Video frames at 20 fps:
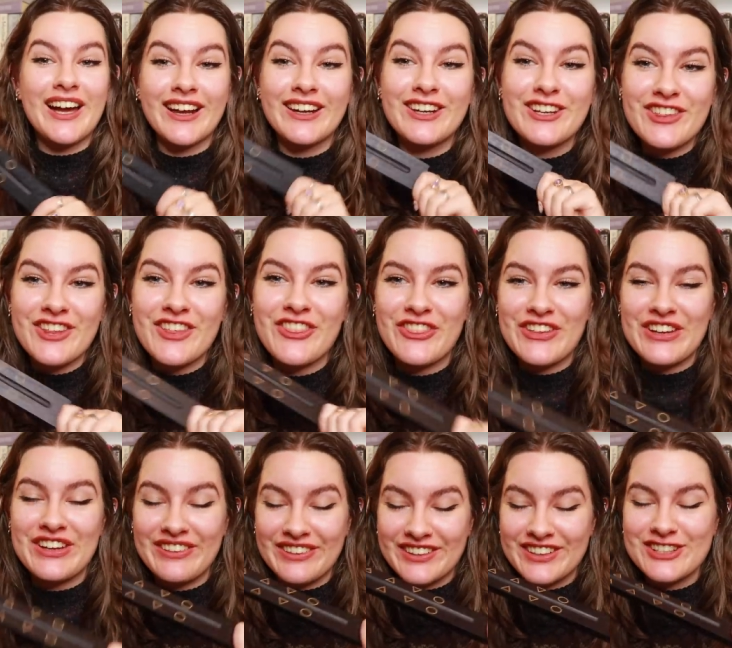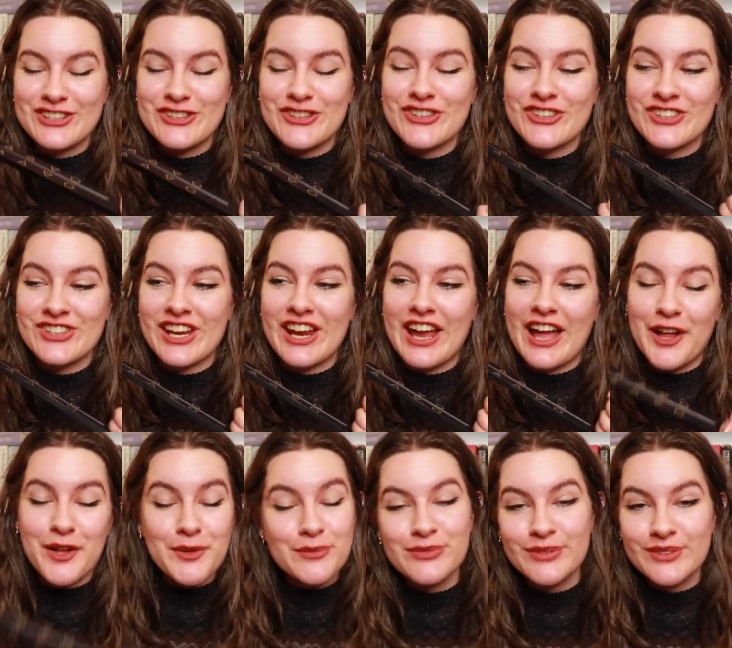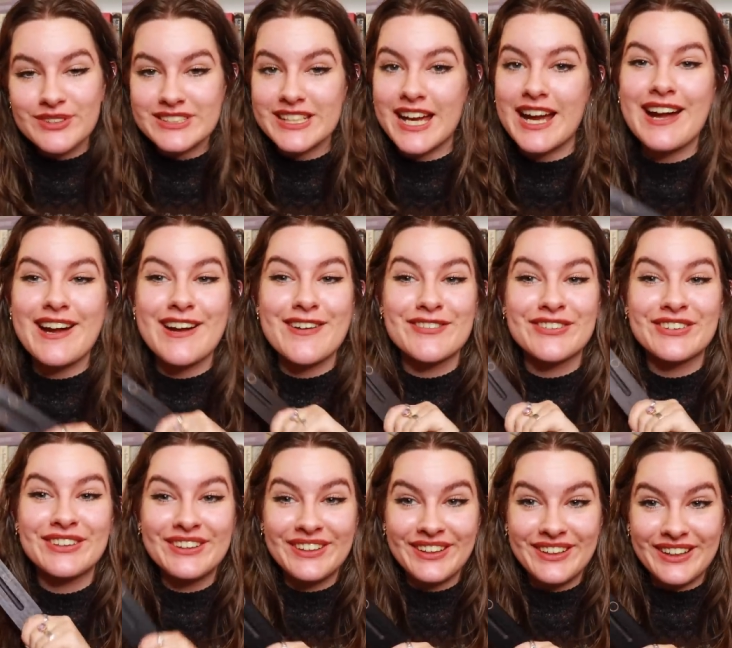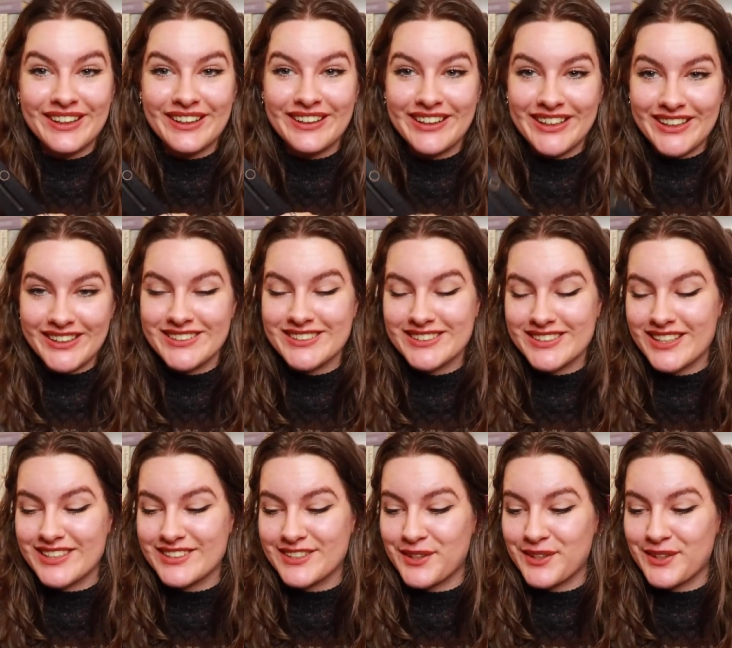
Another thing that is just helpful to have, an incense